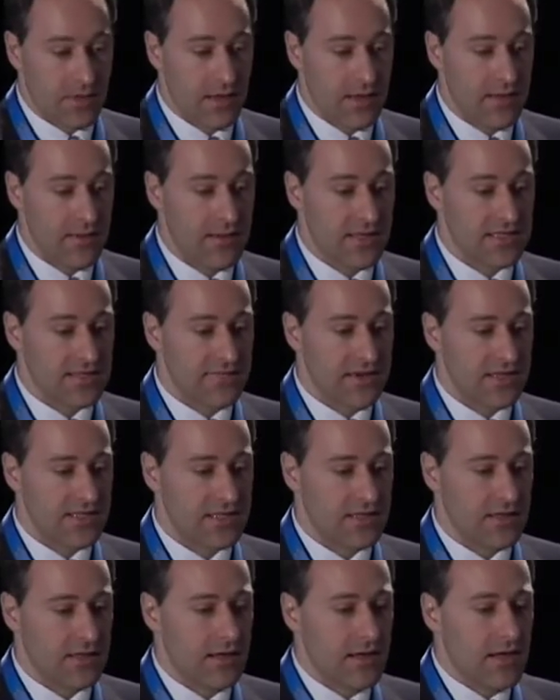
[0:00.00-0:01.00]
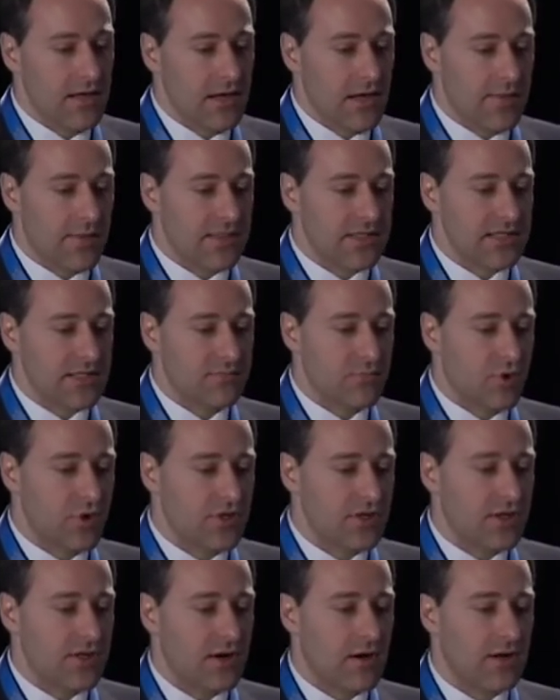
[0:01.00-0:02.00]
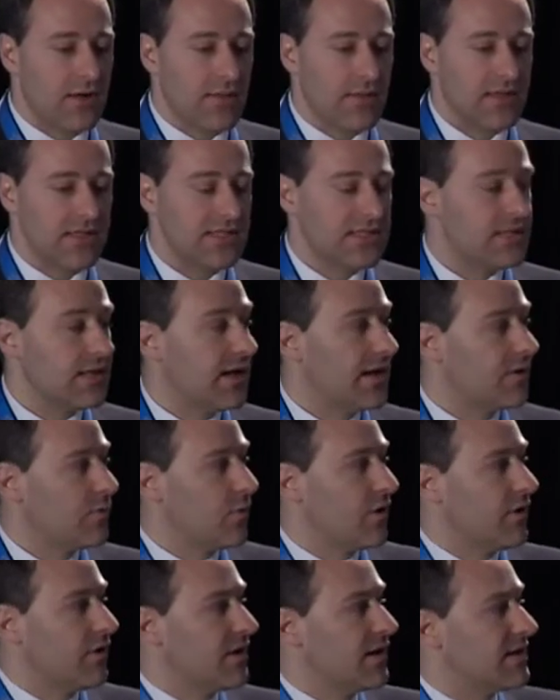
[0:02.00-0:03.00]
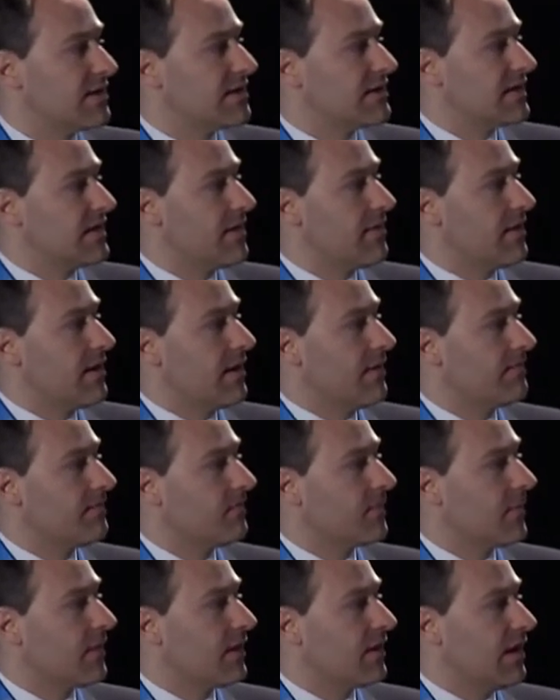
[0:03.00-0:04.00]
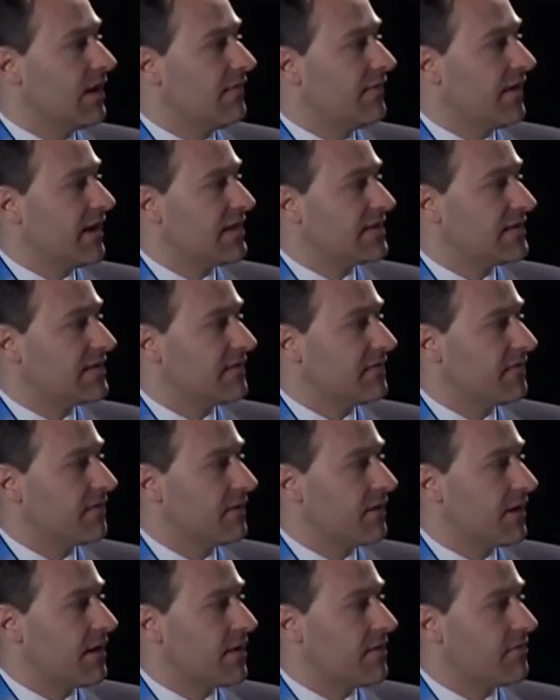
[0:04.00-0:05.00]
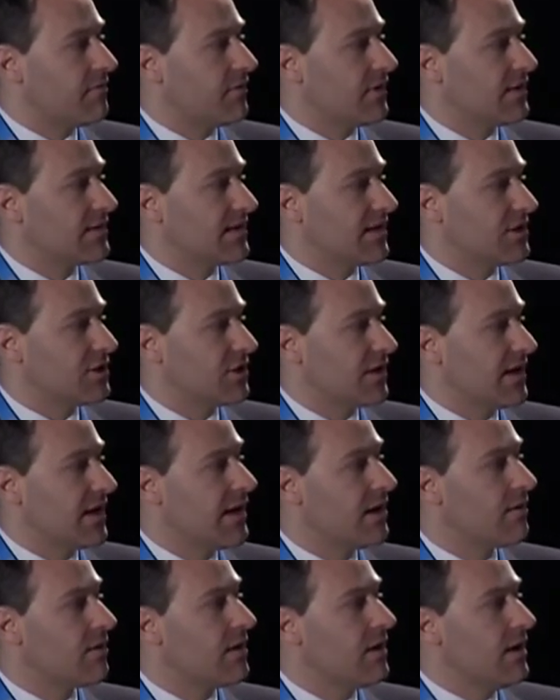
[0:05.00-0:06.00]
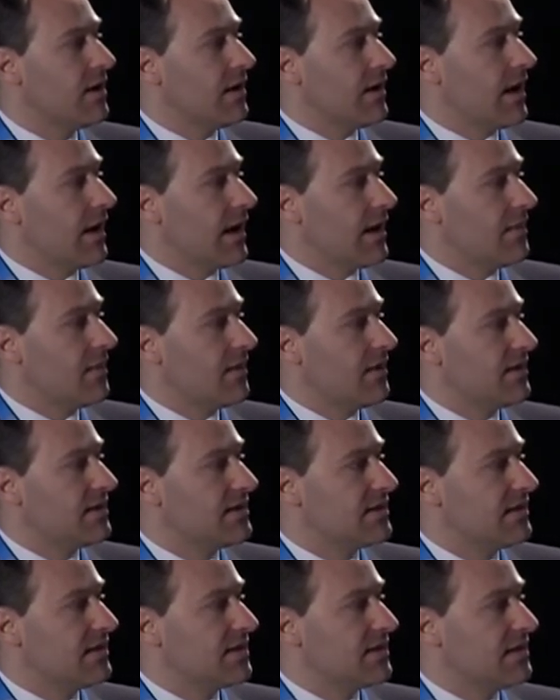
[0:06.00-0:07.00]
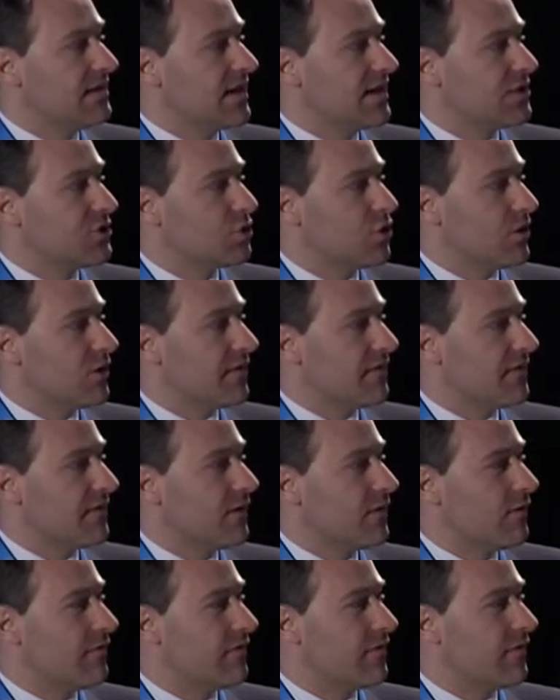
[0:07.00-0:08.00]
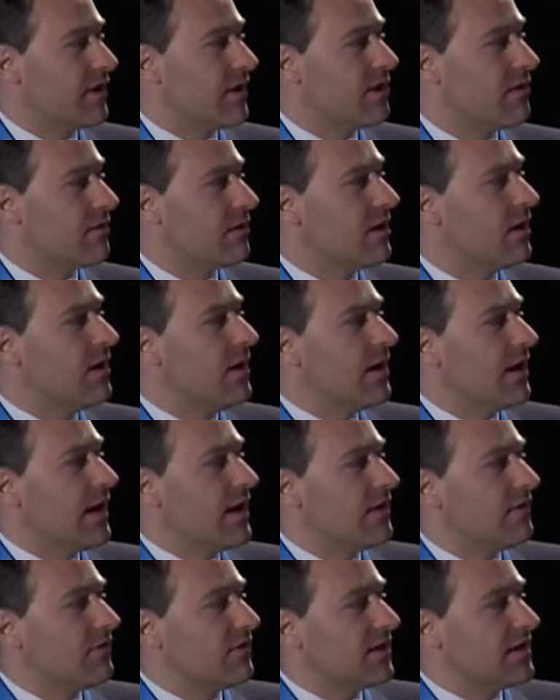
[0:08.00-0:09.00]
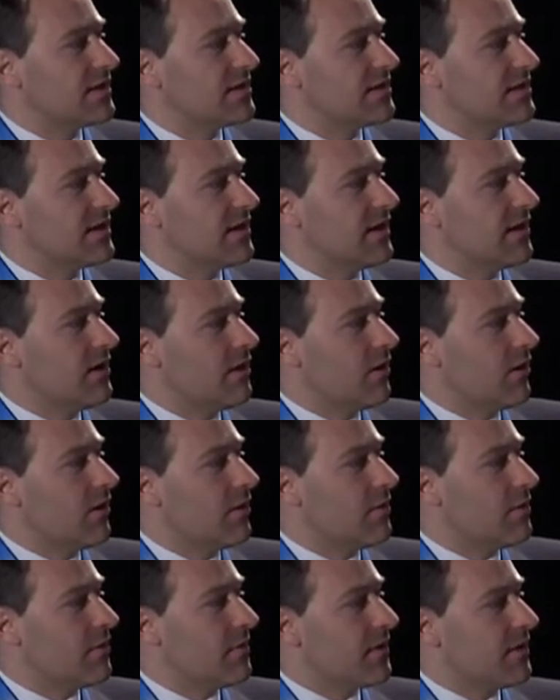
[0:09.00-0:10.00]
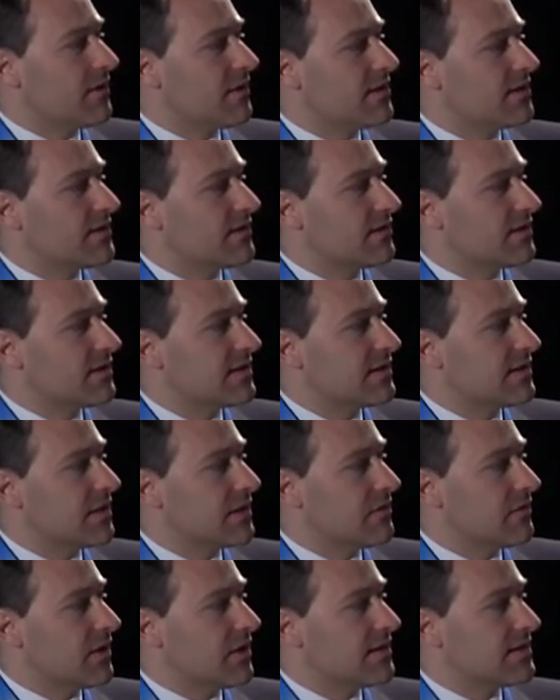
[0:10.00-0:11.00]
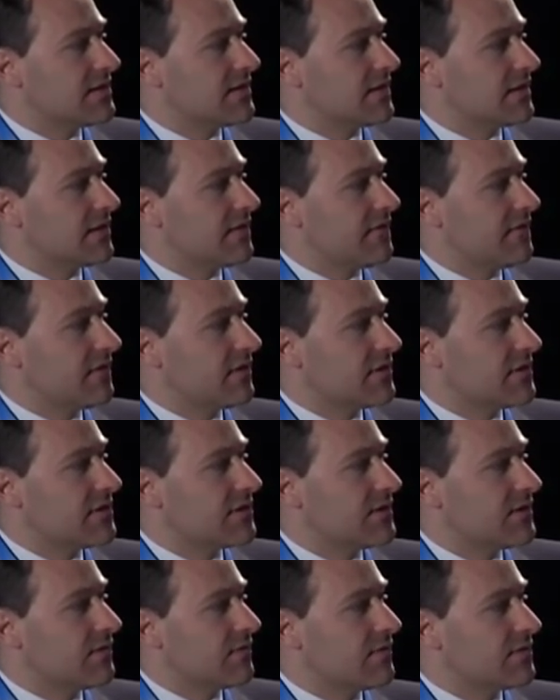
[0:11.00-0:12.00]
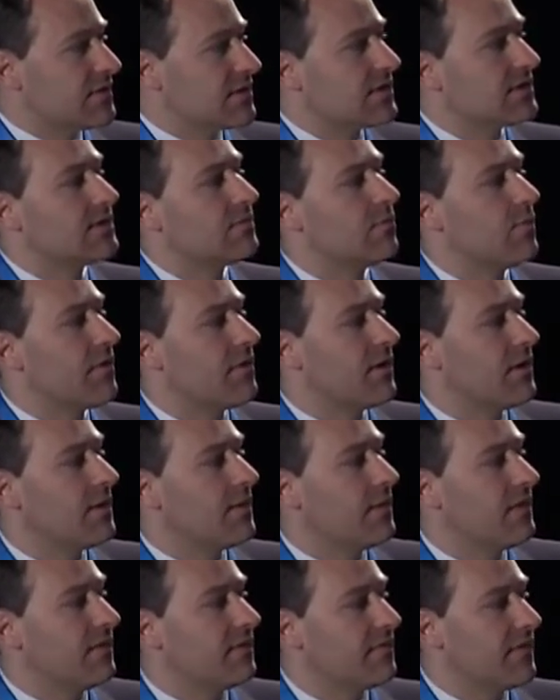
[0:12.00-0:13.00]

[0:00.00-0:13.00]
in this vessel. And this is pointed out in this slide, where you can see the invasive catheterization here and the CT angiography over here. And you can see, although there is considerable and significant stenosis within these